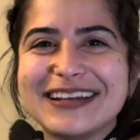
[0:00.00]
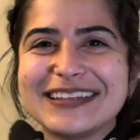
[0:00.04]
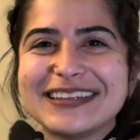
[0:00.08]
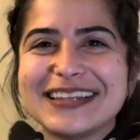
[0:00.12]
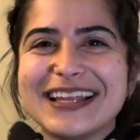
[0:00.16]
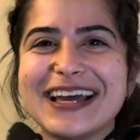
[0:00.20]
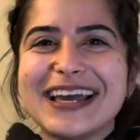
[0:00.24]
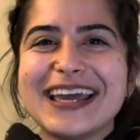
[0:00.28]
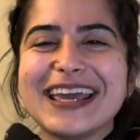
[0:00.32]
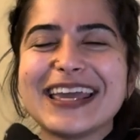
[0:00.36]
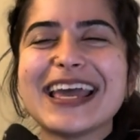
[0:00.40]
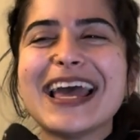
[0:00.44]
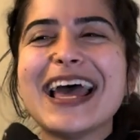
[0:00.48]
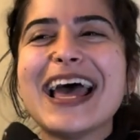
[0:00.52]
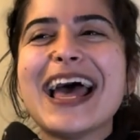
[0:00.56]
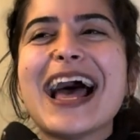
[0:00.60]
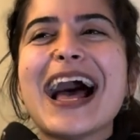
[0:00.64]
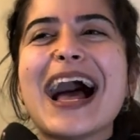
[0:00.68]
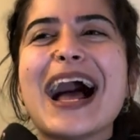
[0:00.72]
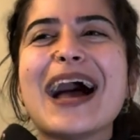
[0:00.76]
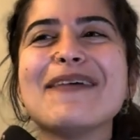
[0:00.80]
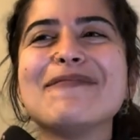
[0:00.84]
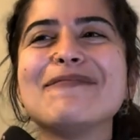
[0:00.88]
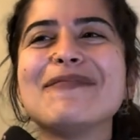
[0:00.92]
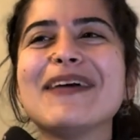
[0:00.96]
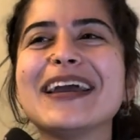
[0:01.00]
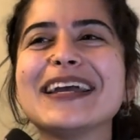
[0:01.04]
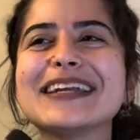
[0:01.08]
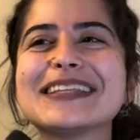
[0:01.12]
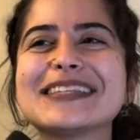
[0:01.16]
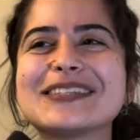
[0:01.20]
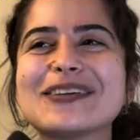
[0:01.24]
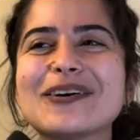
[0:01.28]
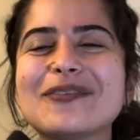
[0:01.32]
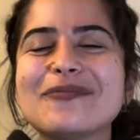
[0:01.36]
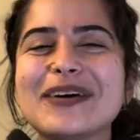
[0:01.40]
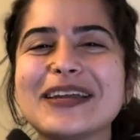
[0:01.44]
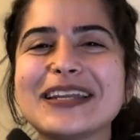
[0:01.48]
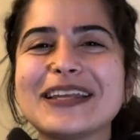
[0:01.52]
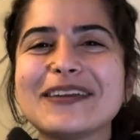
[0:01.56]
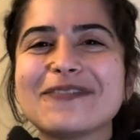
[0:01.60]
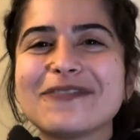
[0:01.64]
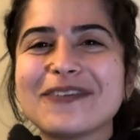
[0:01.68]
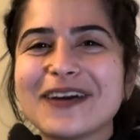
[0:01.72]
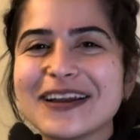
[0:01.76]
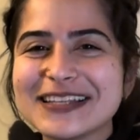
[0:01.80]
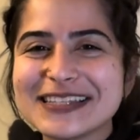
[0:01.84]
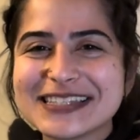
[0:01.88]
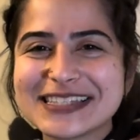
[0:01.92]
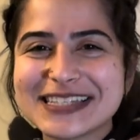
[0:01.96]
and like I made so many
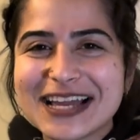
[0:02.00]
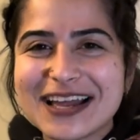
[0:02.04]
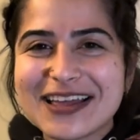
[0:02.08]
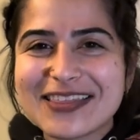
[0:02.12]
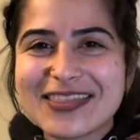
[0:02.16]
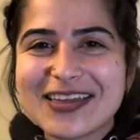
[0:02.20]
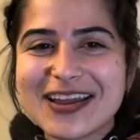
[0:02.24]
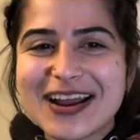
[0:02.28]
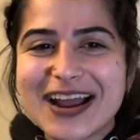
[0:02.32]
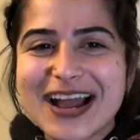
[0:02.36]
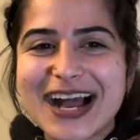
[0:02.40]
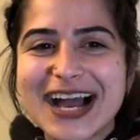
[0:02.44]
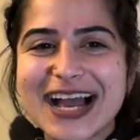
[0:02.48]
friends down there.